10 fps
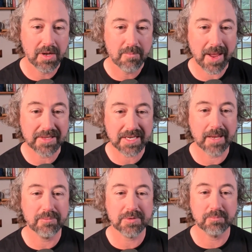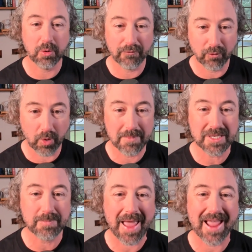Manscaped's
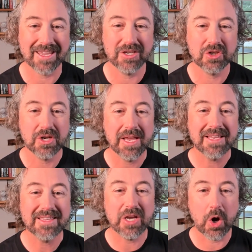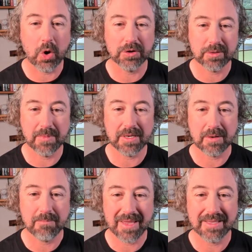performance package, the ultimate
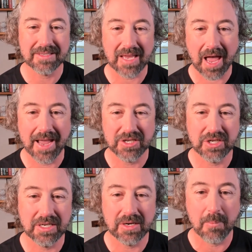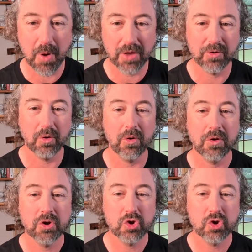men's hygiene bundle.